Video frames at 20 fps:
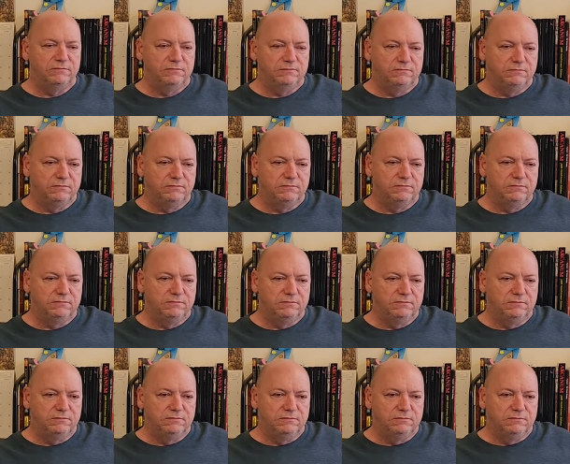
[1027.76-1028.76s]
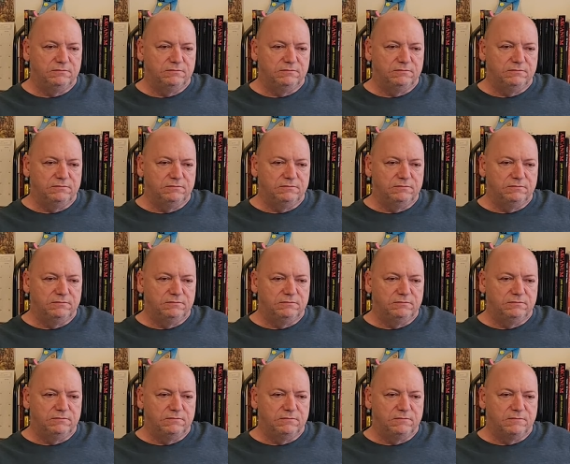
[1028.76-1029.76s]

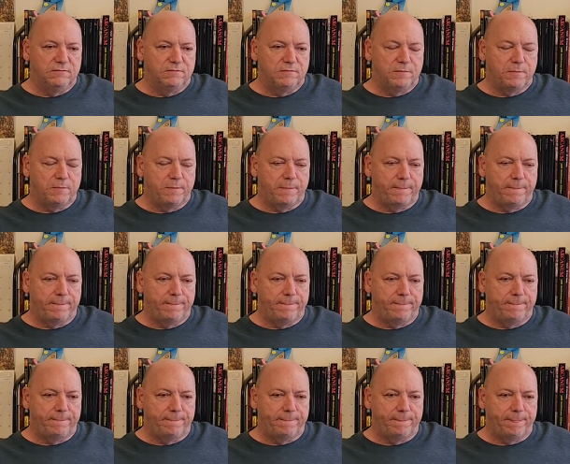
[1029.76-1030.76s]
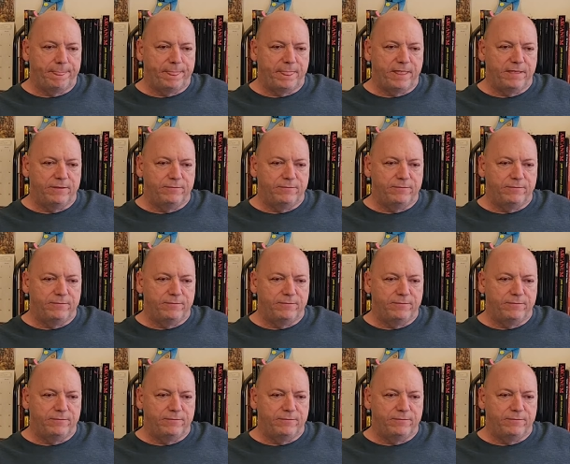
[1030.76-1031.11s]
Nobody speaks.